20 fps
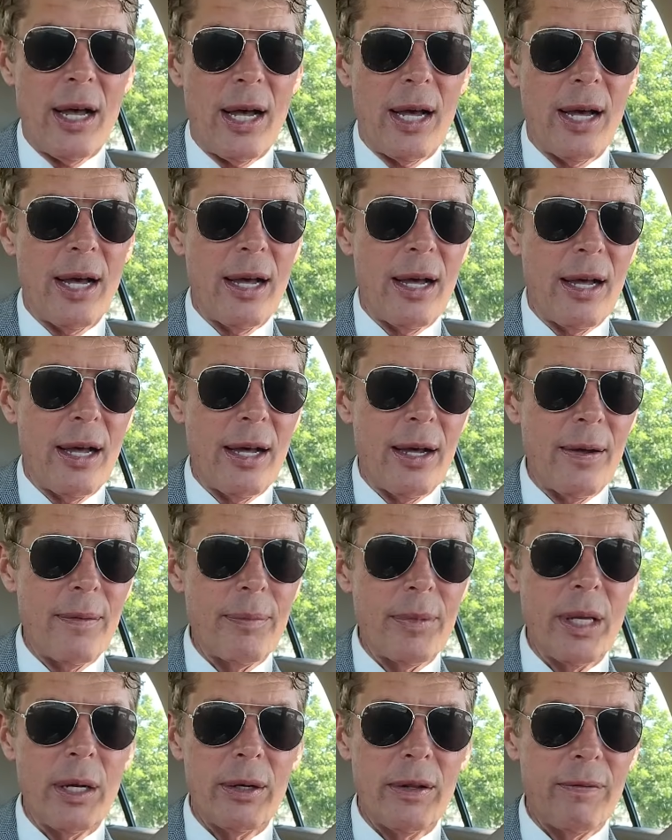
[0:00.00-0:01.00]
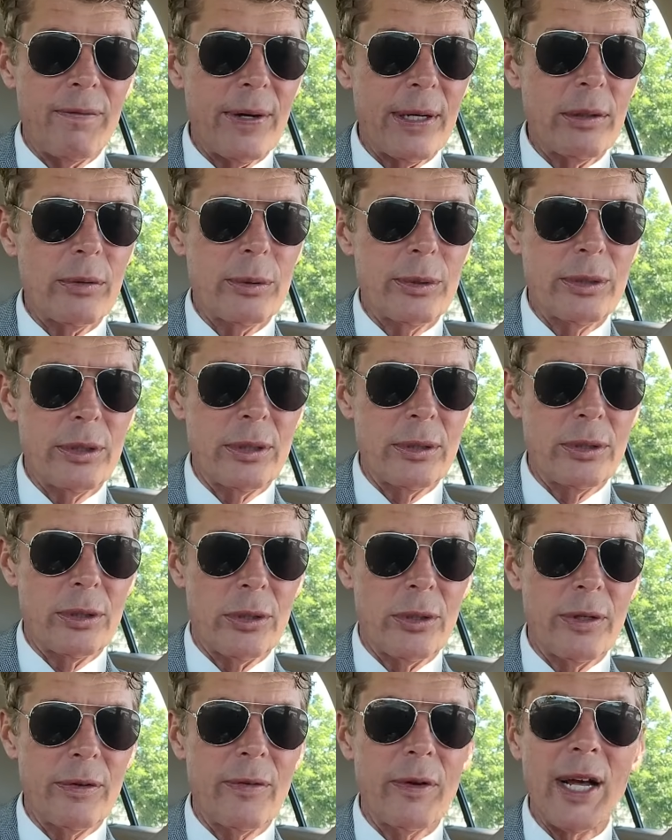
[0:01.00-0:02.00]
Uh, um, you know, the Federal
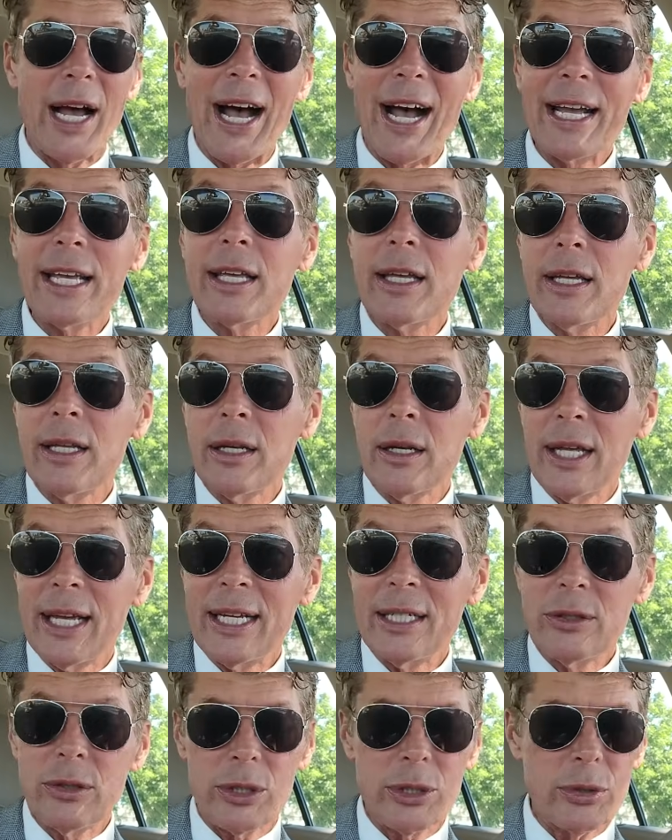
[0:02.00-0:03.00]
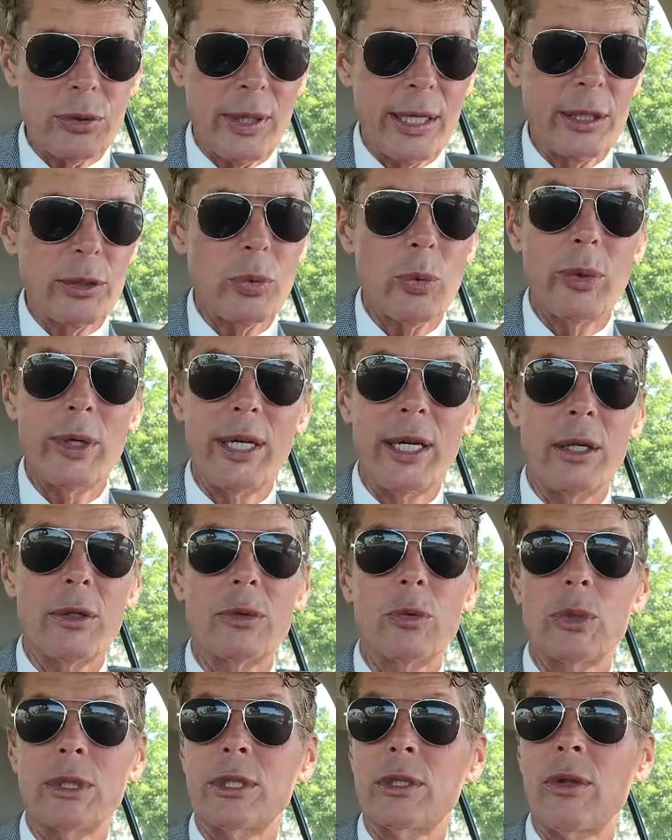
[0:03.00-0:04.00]
Reserve hiking interest rates, we,
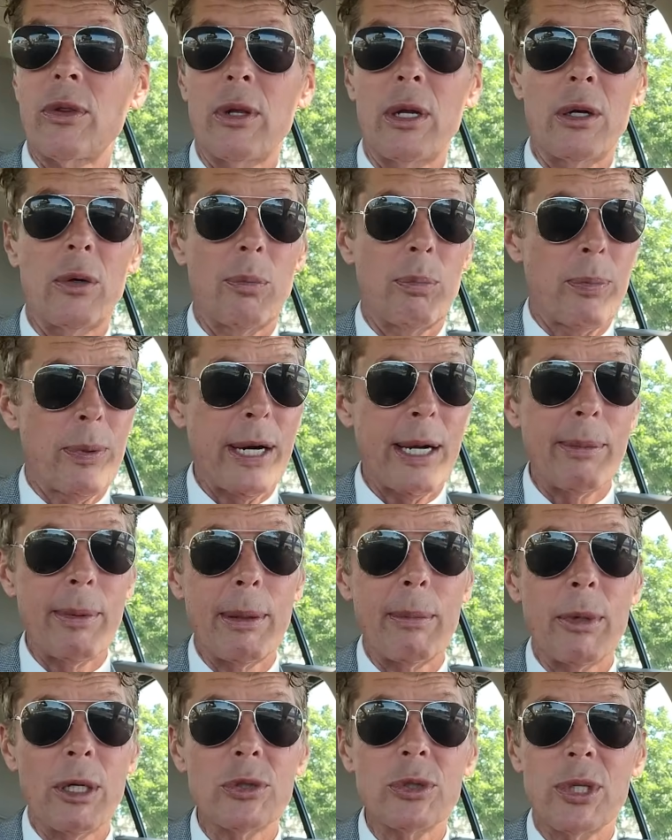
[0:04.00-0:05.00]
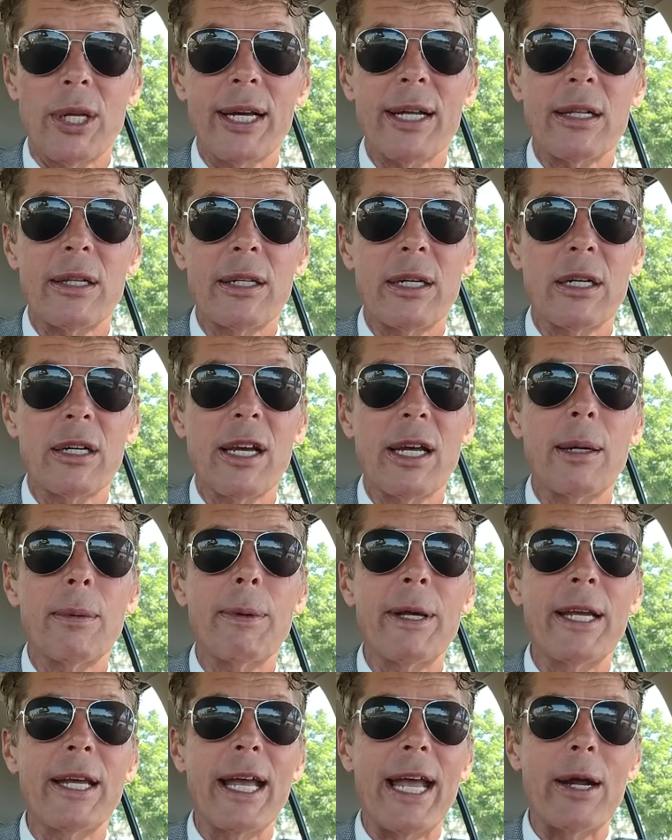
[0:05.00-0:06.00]
which they're probably most likely are going to
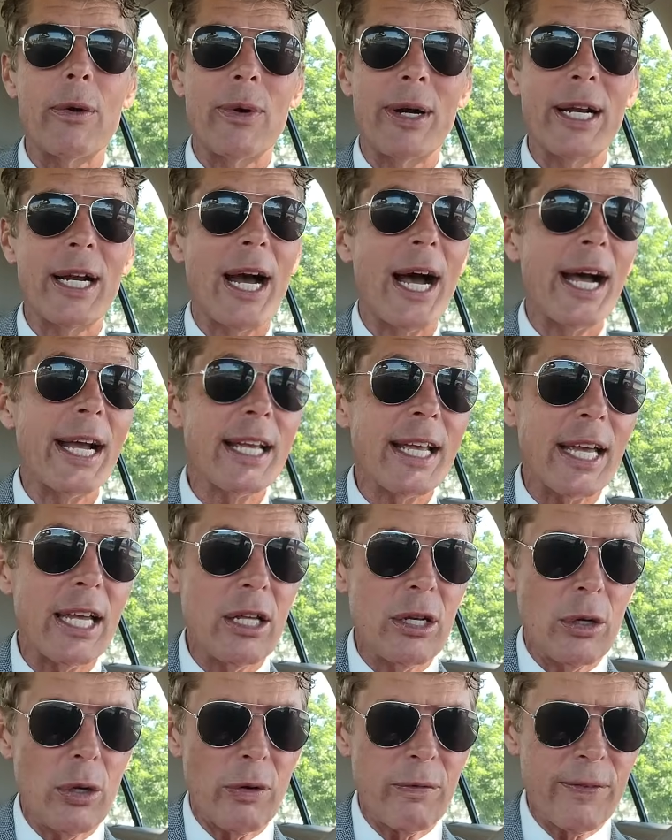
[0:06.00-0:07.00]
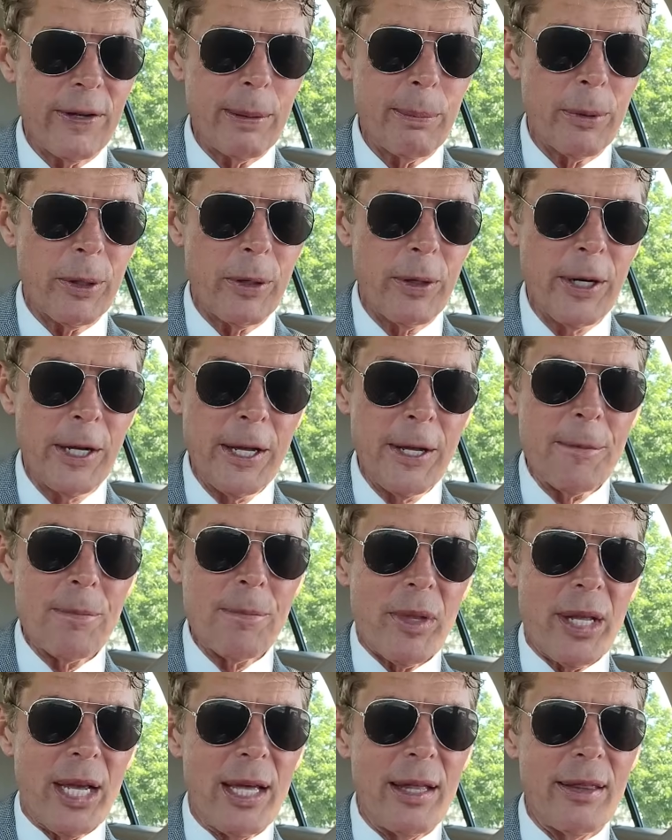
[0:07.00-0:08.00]
be a rate hike in November,
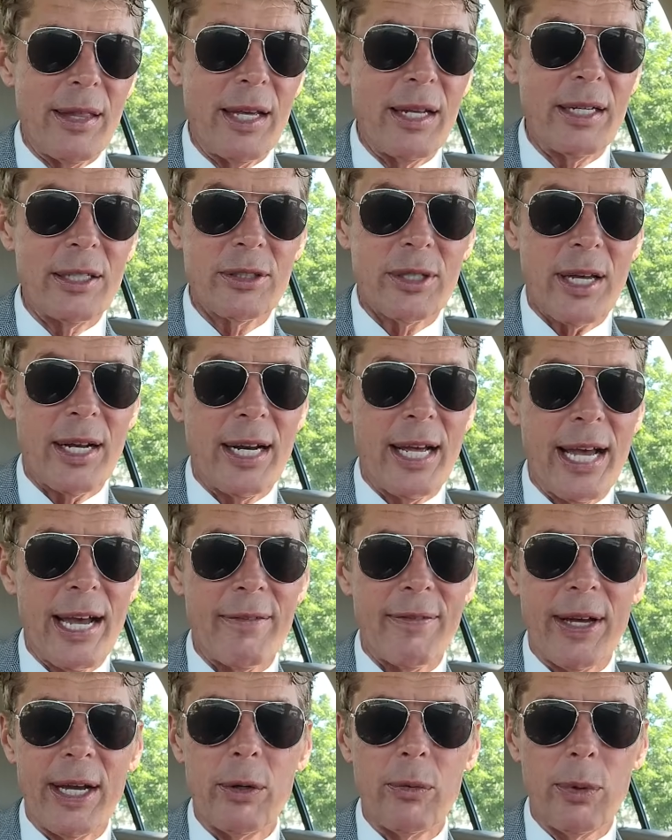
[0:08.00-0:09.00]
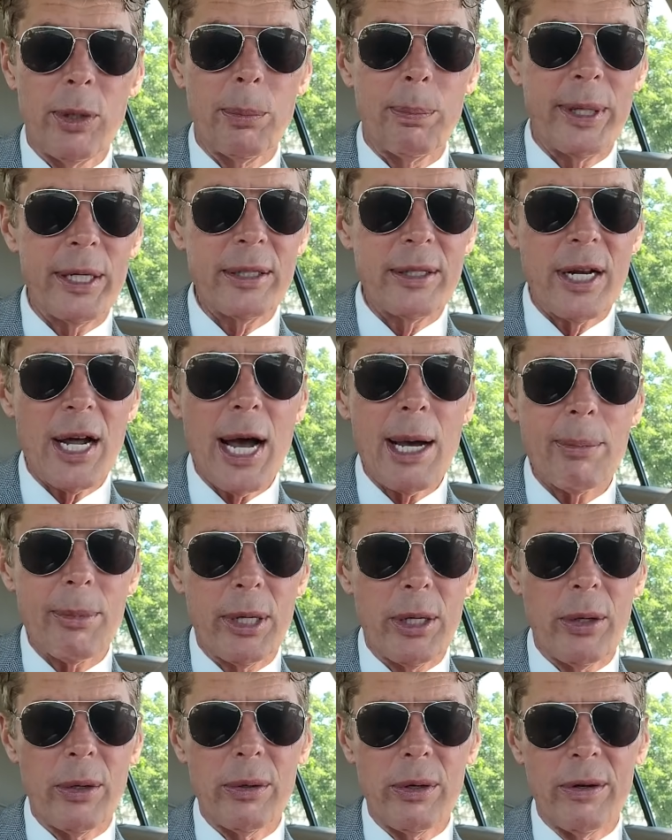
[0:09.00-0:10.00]
and then it's going to have a real big
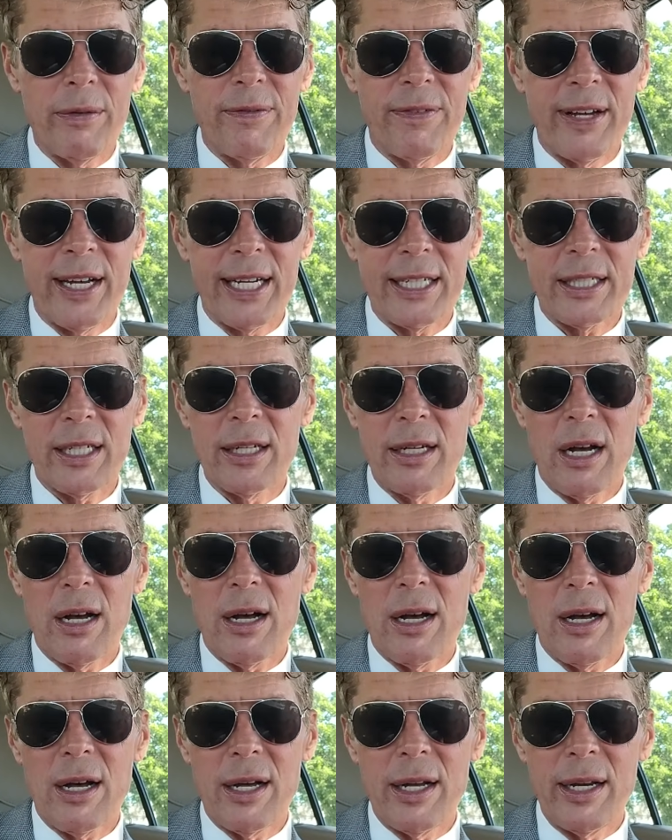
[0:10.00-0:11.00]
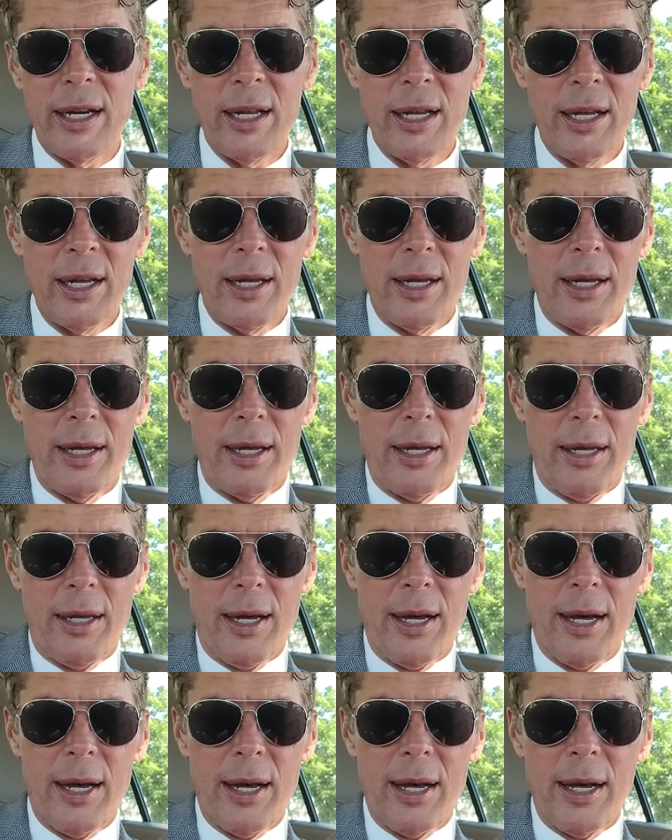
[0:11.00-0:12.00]
domino effect on
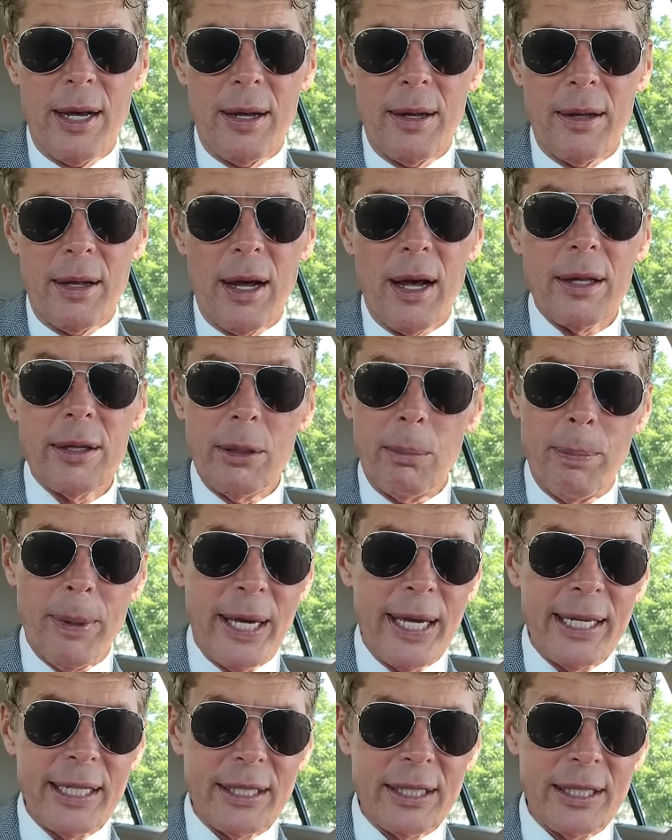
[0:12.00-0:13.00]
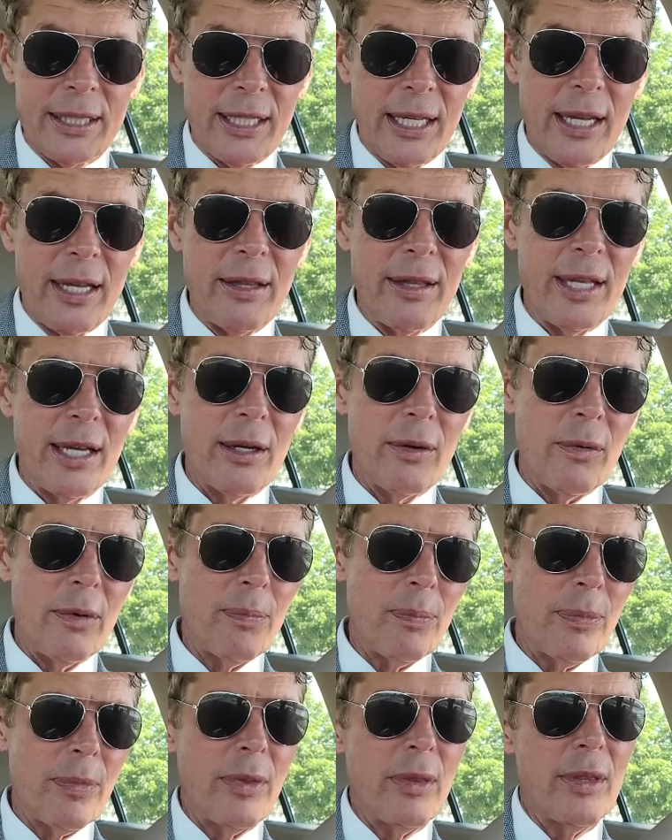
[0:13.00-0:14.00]
uh, on the banks. And
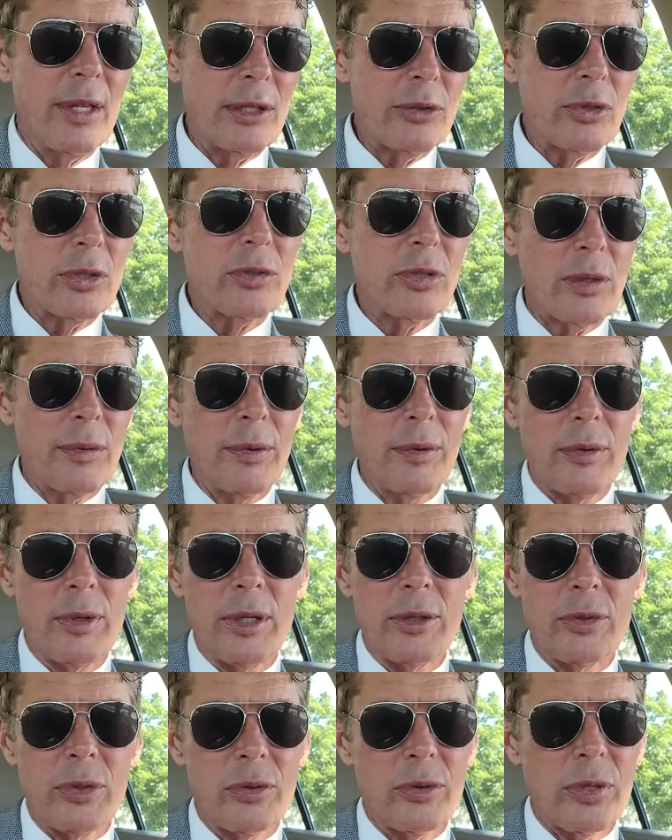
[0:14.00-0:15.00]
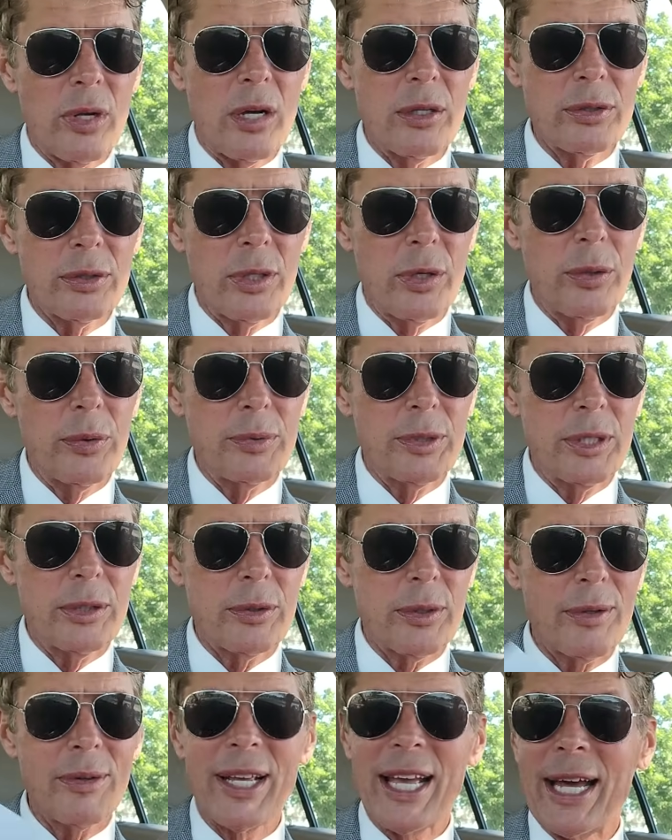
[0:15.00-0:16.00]
then this is this is also
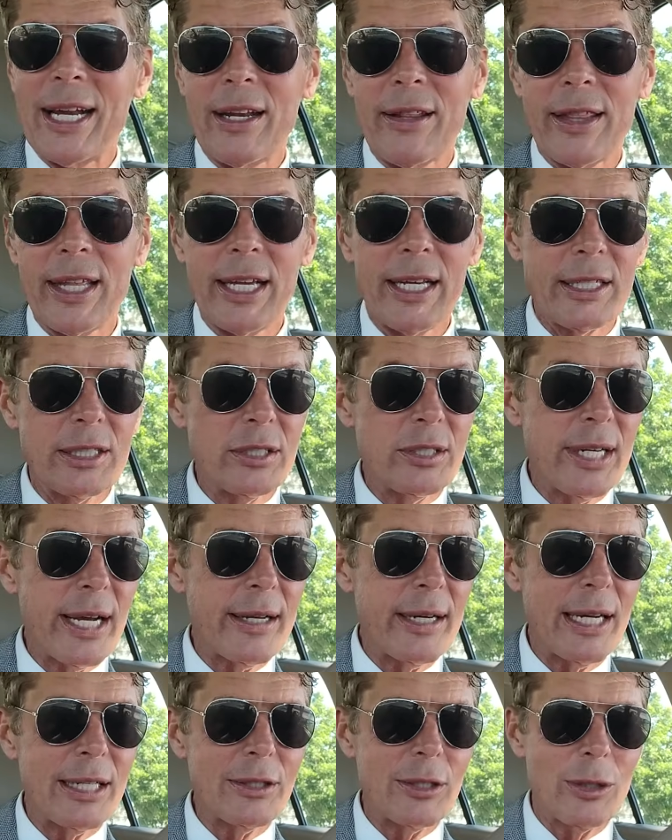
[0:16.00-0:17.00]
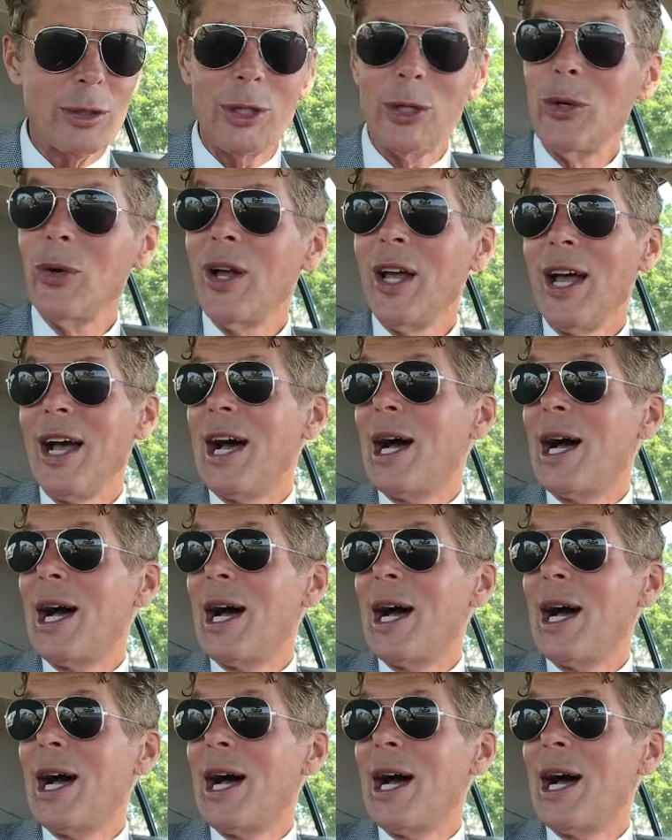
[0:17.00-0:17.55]
just got to thank and shout out to Lou.